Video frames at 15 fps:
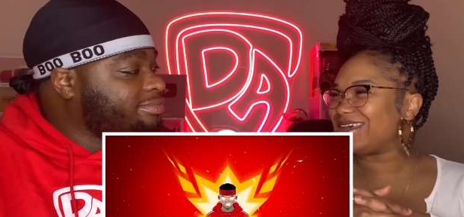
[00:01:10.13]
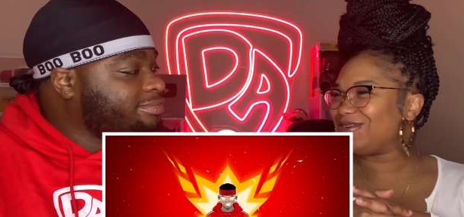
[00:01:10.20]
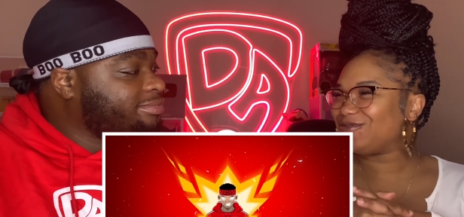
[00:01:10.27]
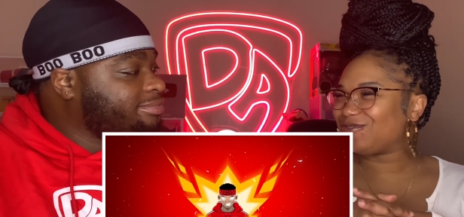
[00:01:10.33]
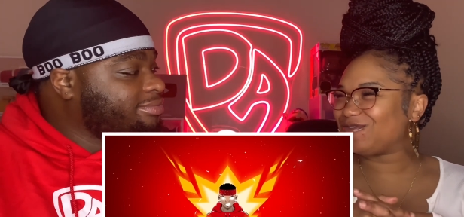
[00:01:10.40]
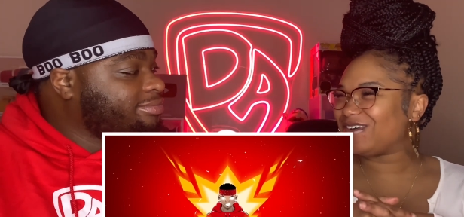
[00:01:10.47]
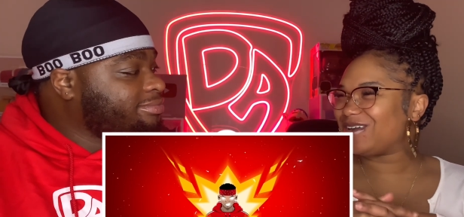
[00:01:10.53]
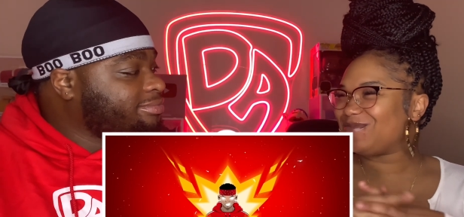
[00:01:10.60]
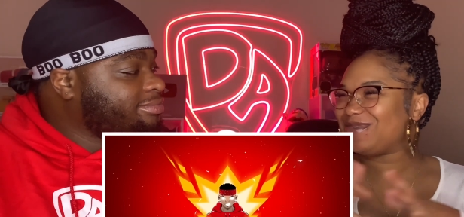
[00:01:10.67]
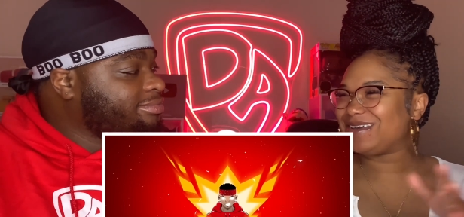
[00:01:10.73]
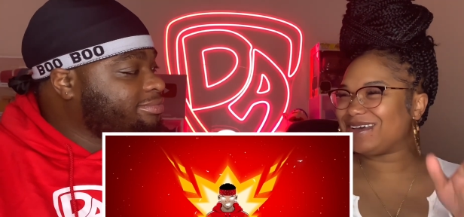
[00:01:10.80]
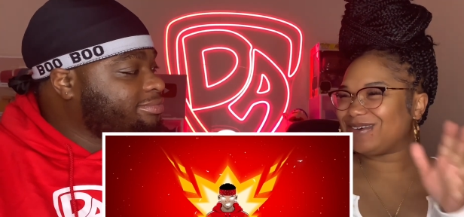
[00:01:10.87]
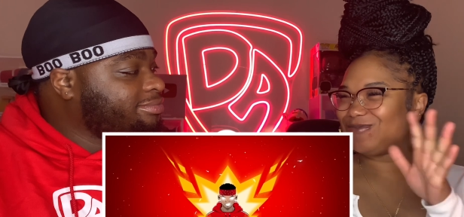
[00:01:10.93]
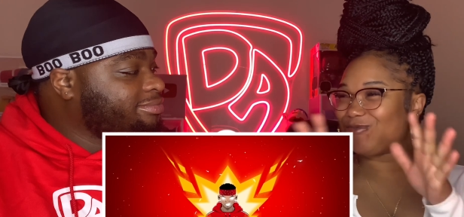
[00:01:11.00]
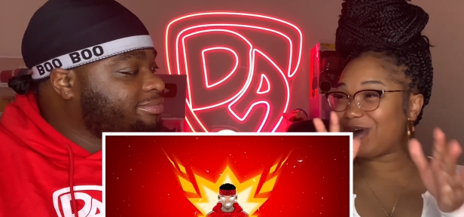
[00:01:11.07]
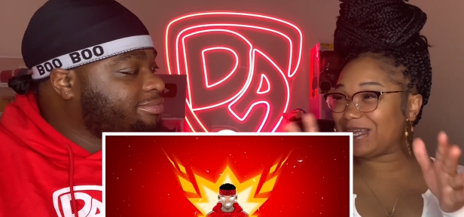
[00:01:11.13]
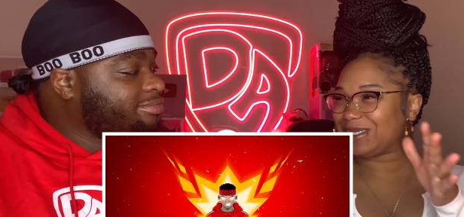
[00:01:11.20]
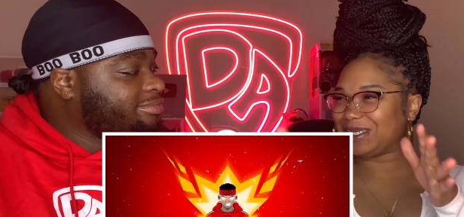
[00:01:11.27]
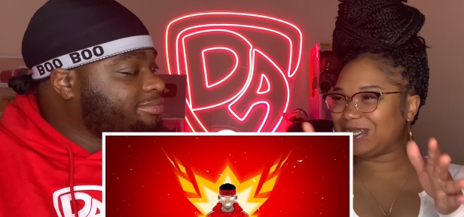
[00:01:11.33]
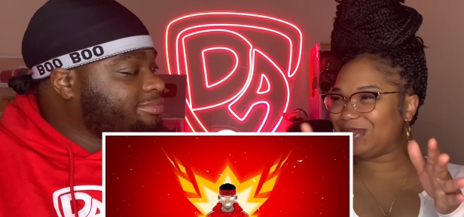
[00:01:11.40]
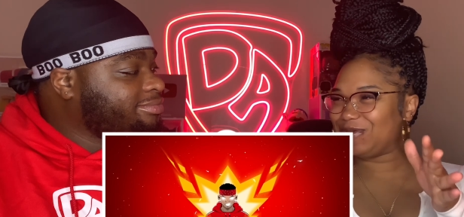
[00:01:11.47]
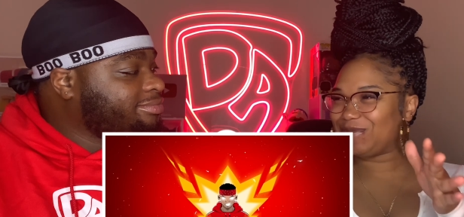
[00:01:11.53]
Speaker 1: it was funny because watching
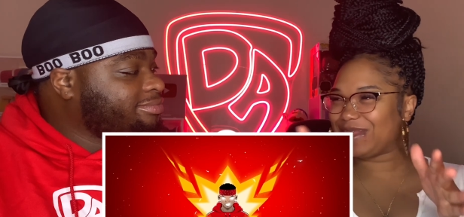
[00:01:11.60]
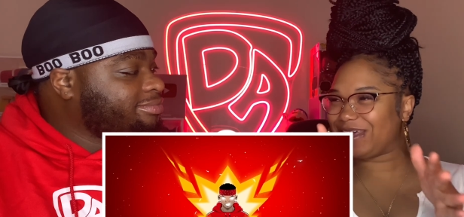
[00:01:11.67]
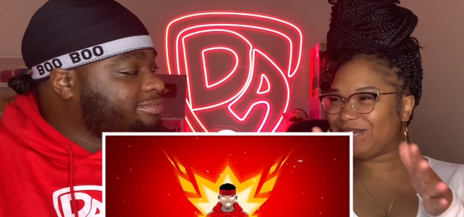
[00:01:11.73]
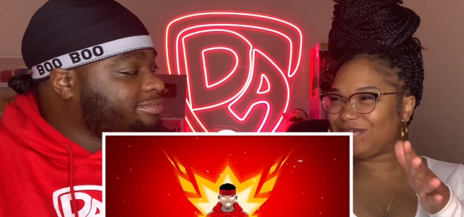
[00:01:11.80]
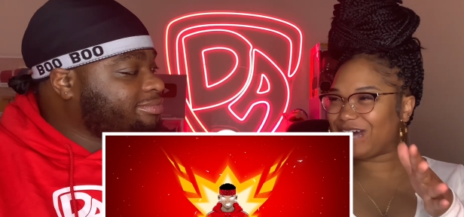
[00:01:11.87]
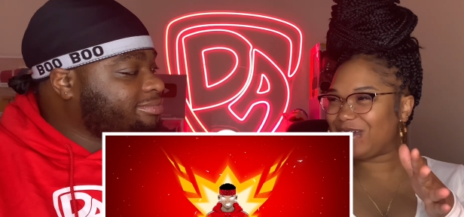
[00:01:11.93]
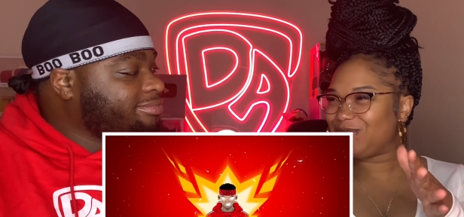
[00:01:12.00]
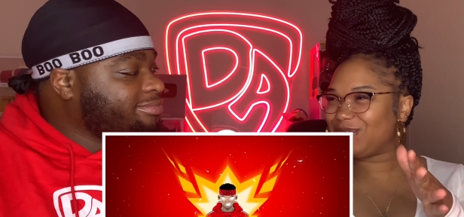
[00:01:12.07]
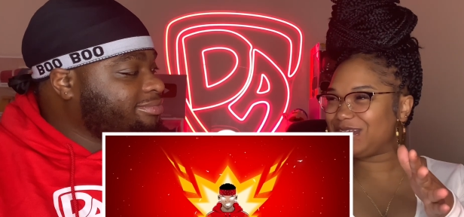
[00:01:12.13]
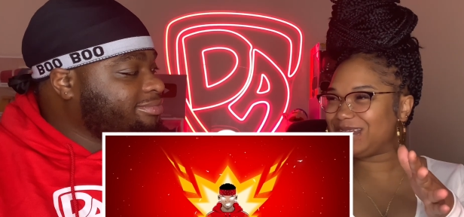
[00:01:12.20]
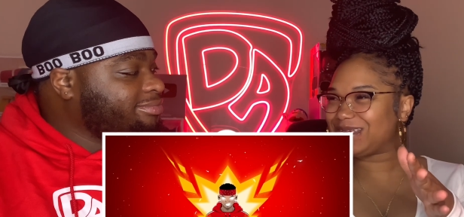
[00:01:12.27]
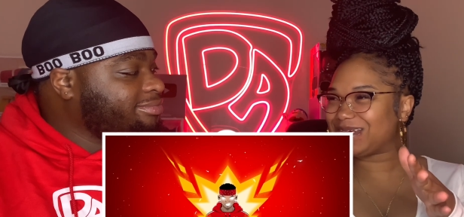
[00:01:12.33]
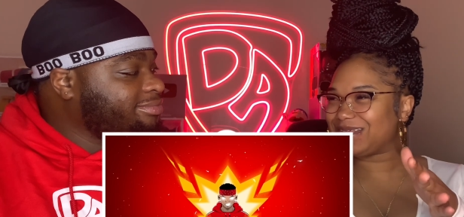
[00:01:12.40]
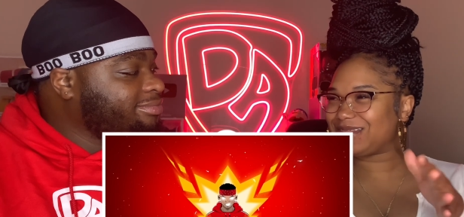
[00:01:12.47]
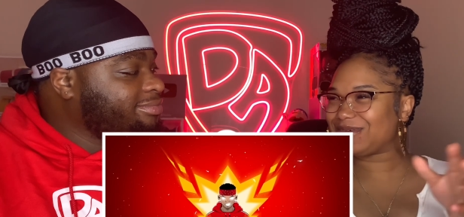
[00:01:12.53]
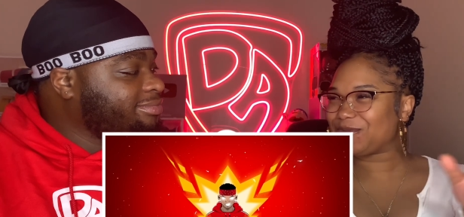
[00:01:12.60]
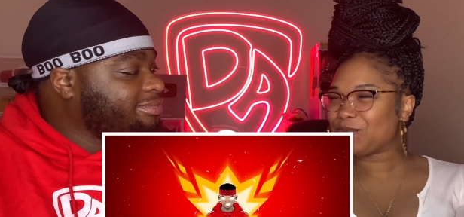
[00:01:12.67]
them like fight with each other,